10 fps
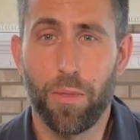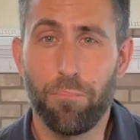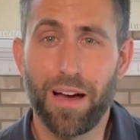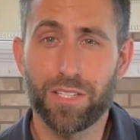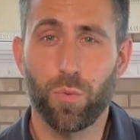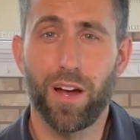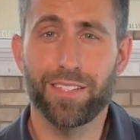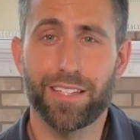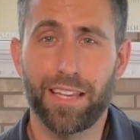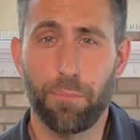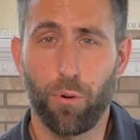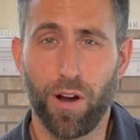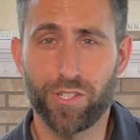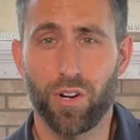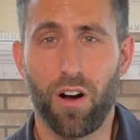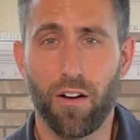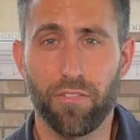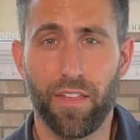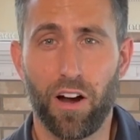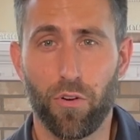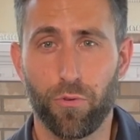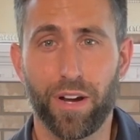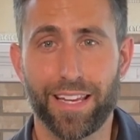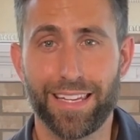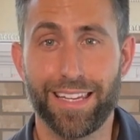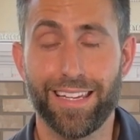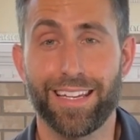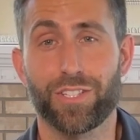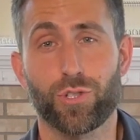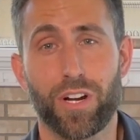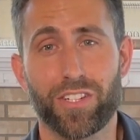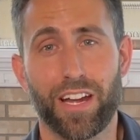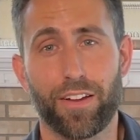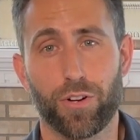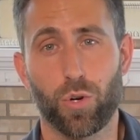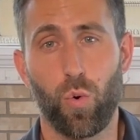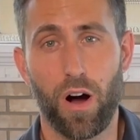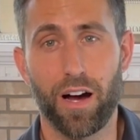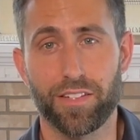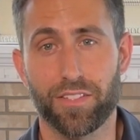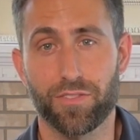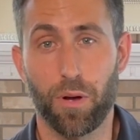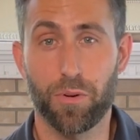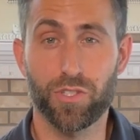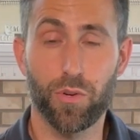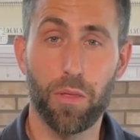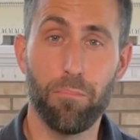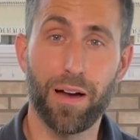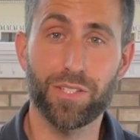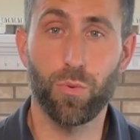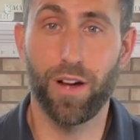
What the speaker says: of the best ways to take pressure off of that arthritic knee is stretching out your quads. So I'm going to show you the best